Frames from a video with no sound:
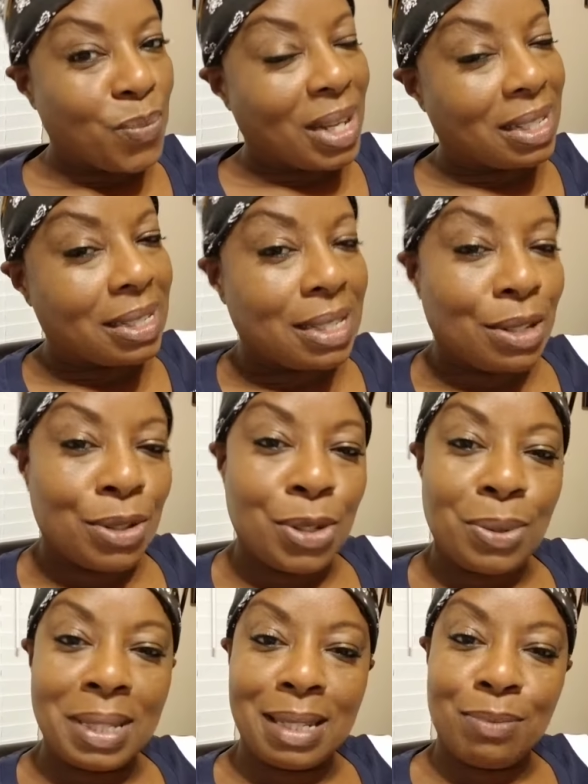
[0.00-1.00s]
Still
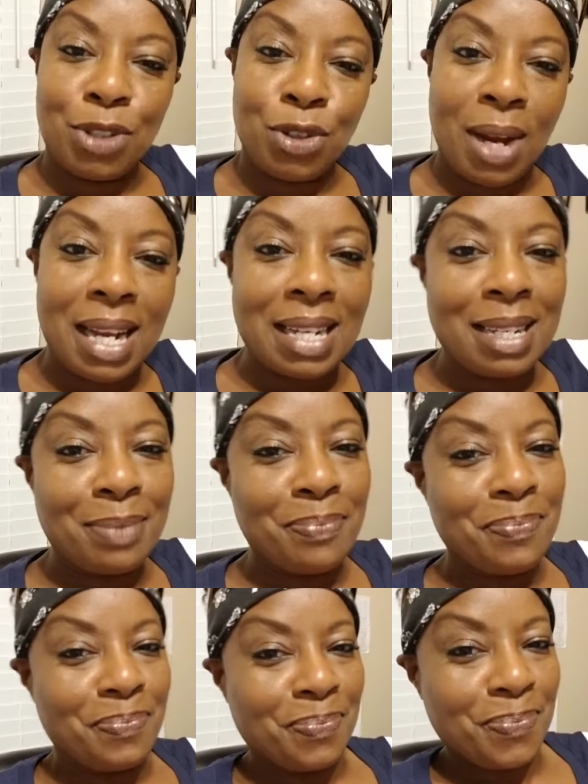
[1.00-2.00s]
doing some training.
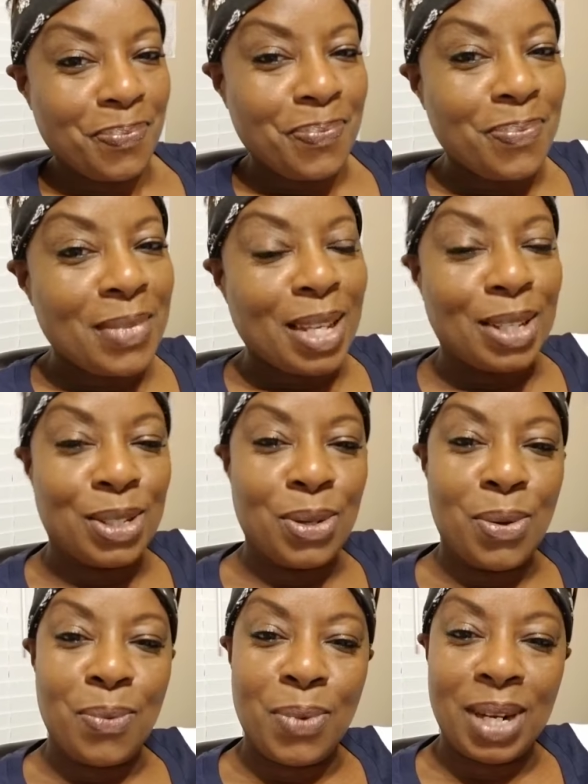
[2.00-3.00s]

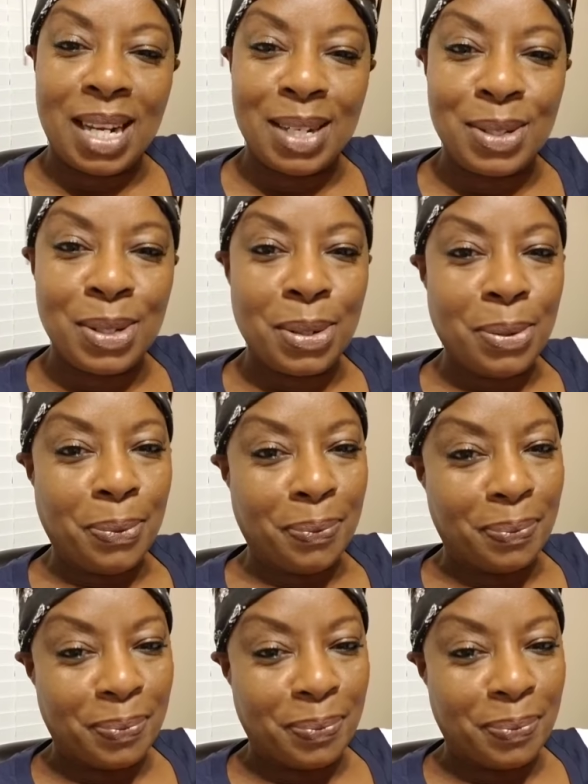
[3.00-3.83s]
Doing what I do.